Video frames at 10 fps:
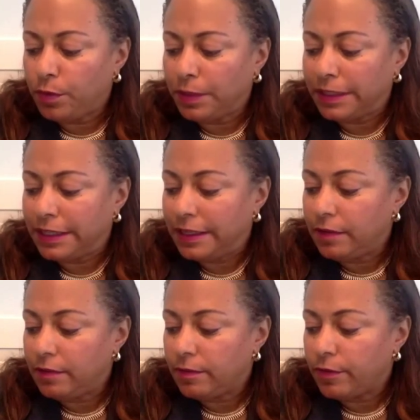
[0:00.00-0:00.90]
Malindi
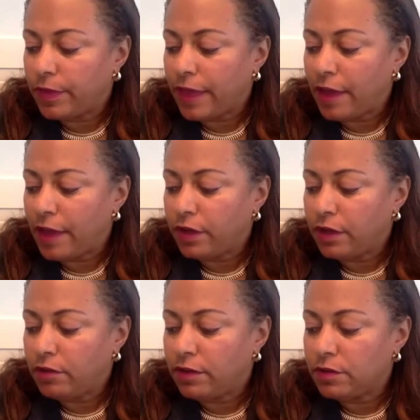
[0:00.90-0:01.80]
with African
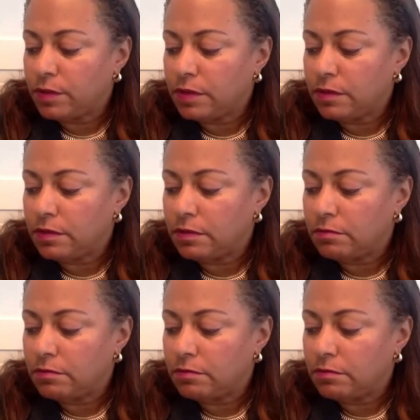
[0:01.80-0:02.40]
Investments.